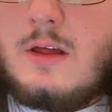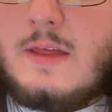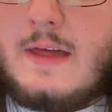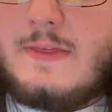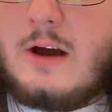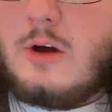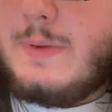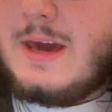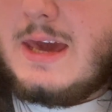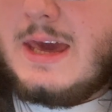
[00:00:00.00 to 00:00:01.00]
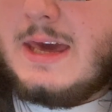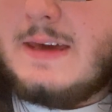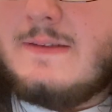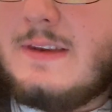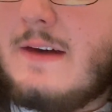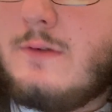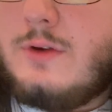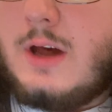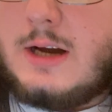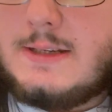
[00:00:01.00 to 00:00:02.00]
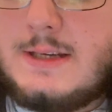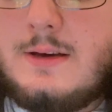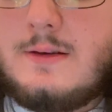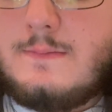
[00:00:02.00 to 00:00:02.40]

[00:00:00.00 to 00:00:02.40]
that therapy is nephrotoxic,